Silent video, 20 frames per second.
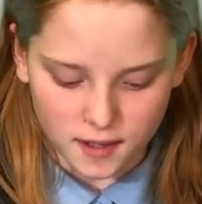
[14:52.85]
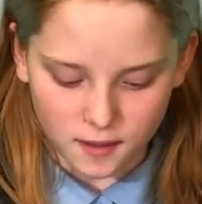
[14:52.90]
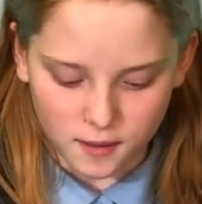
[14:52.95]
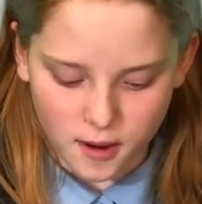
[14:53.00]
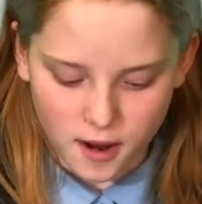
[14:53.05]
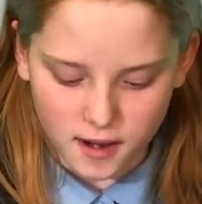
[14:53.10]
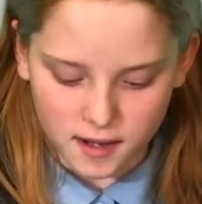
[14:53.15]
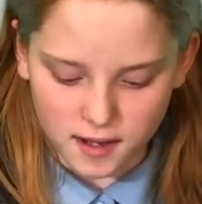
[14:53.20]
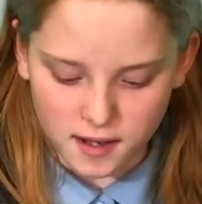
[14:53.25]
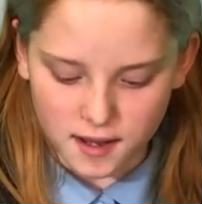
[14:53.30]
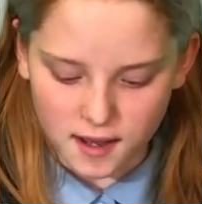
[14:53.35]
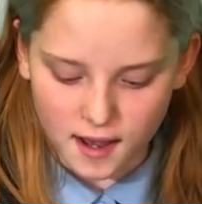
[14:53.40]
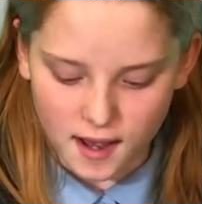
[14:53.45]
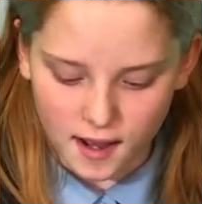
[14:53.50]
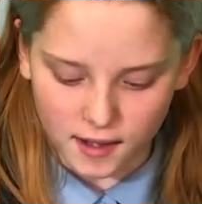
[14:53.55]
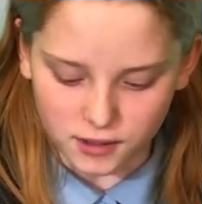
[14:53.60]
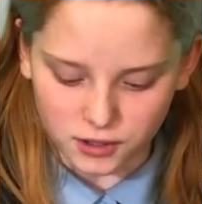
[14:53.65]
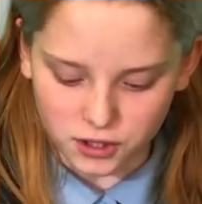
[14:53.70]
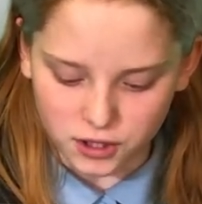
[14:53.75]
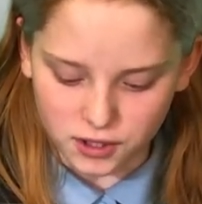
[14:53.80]
Quirky,
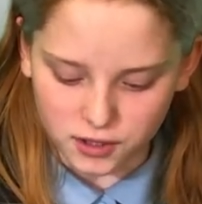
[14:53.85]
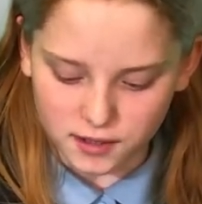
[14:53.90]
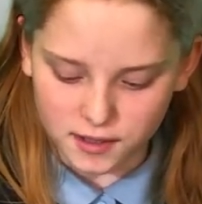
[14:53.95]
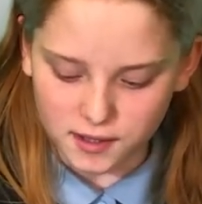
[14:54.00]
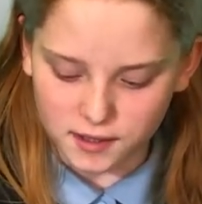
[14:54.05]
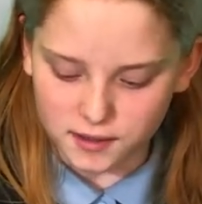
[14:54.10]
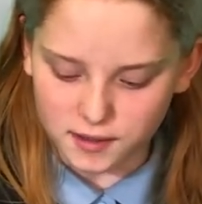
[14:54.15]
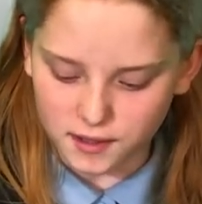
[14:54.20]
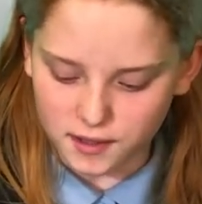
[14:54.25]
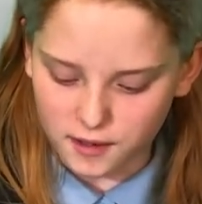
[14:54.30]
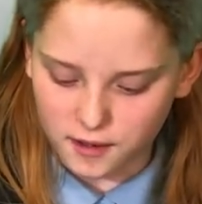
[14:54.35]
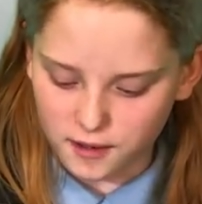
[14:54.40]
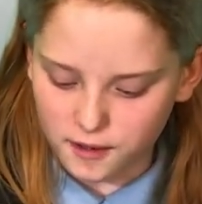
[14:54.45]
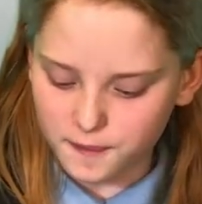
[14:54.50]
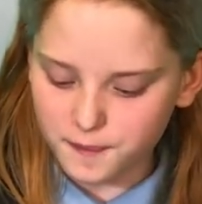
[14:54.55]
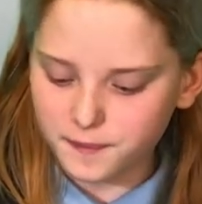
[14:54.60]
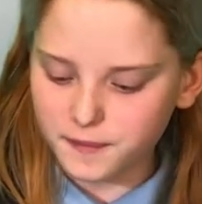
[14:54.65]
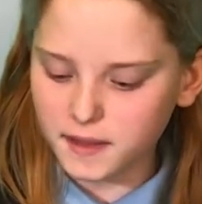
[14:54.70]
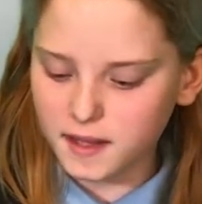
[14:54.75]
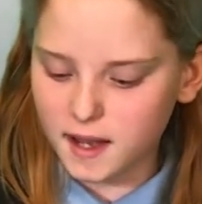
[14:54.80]
anxious, insecure,
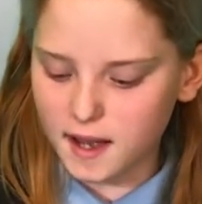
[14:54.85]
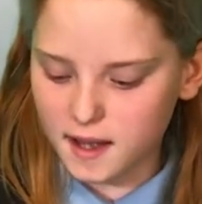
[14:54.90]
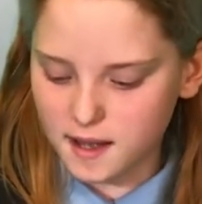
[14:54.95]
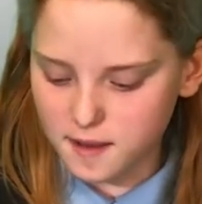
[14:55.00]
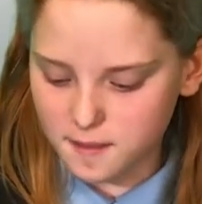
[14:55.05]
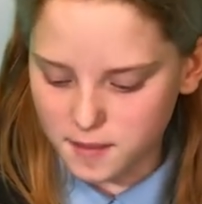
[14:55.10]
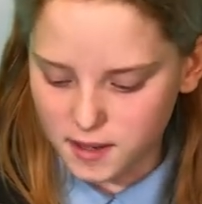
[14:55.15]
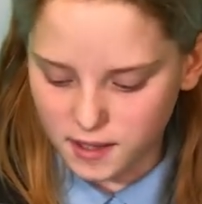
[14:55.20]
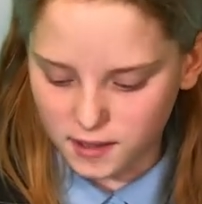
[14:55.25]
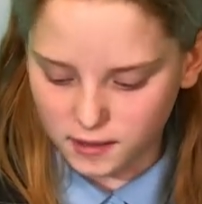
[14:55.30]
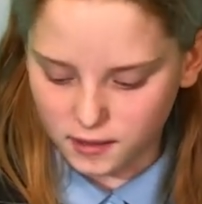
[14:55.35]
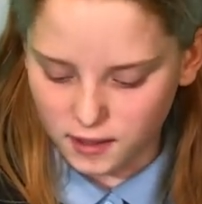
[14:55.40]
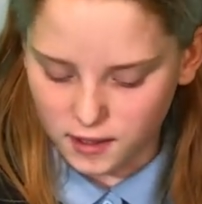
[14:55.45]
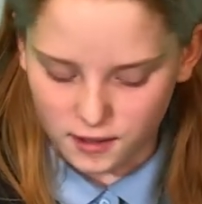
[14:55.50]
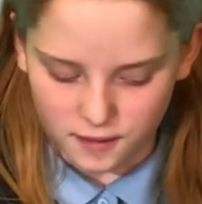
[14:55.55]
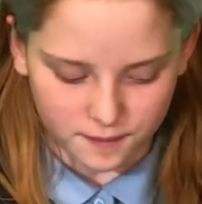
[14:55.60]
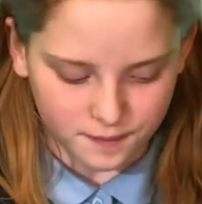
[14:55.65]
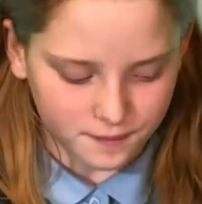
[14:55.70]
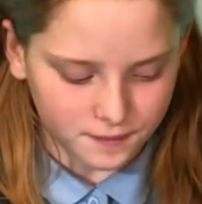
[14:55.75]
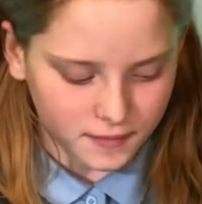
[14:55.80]
I hate being
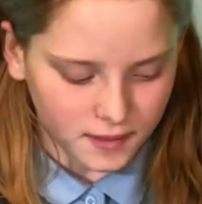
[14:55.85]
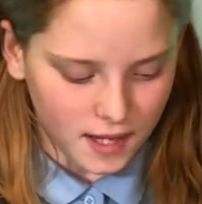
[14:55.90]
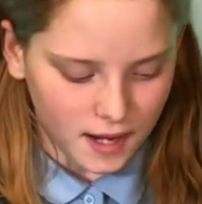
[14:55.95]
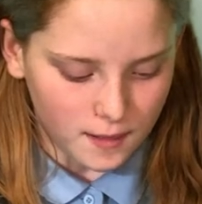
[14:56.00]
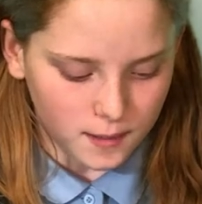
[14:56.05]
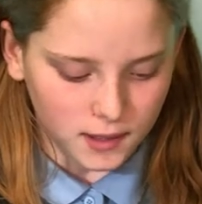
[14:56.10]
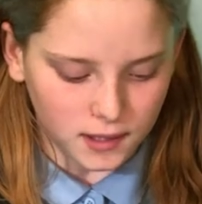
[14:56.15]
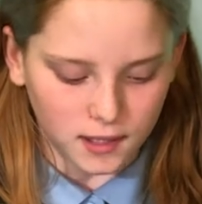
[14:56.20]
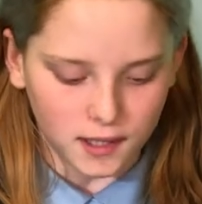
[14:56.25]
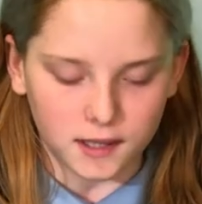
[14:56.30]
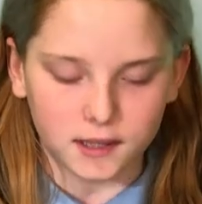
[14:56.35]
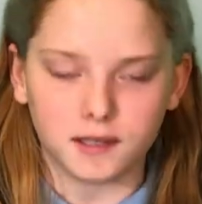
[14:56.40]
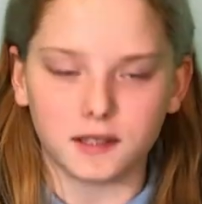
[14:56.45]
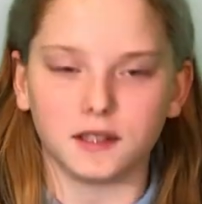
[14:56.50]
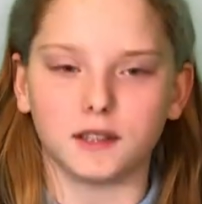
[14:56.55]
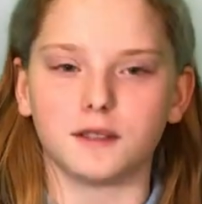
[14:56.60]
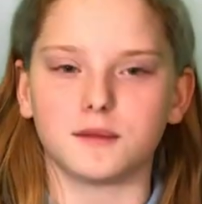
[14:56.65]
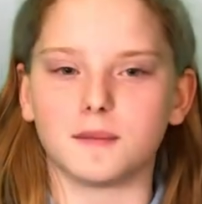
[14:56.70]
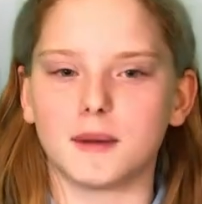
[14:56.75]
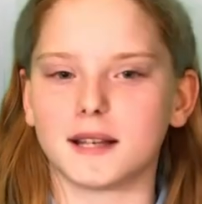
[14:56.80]
alone. I will learn
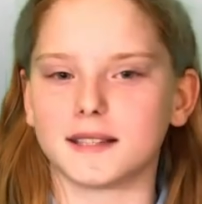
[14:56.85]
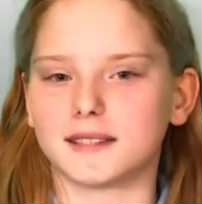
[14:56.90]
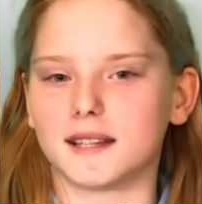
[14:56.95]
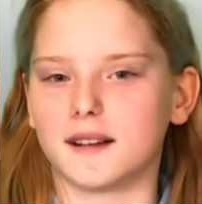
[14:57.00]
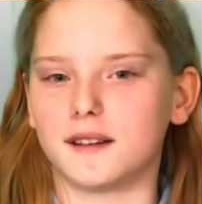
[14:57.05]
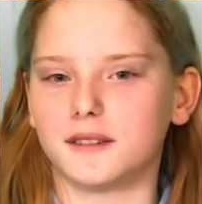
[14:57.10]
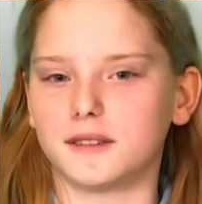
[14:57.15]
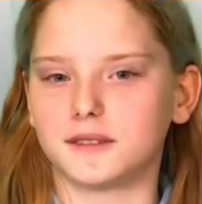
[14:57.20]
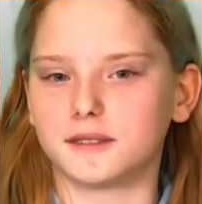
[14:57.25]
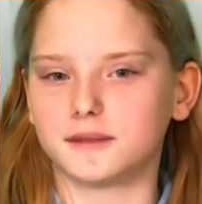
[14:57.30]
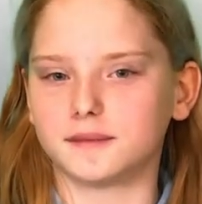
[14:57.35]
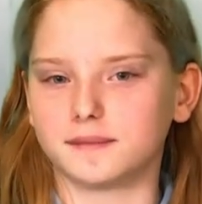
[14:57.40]
to love myself.